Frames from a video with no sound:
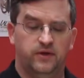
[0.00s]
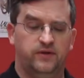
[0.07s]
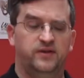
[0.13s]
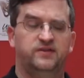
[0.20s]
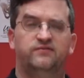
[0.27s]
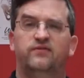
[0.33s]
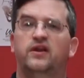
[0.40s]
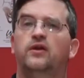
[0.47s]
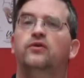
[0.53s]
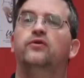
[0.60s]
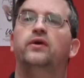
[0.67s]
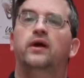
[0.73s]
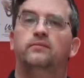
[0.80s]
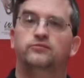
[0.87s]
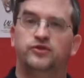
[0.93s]
But this
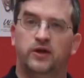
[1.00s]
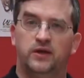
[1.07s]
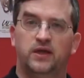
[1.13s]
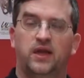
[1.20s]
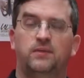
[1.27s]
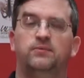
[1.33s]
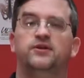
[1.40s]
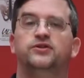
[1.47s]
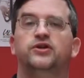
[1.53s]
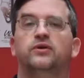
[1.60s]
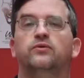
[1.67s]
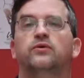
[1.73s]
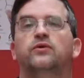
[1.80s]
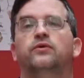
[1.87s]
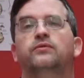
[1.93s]
video, I'm trying to keep it
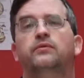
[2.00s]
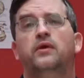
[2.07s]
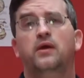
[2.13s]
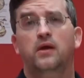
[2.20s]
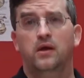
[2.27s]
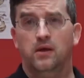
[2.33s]
general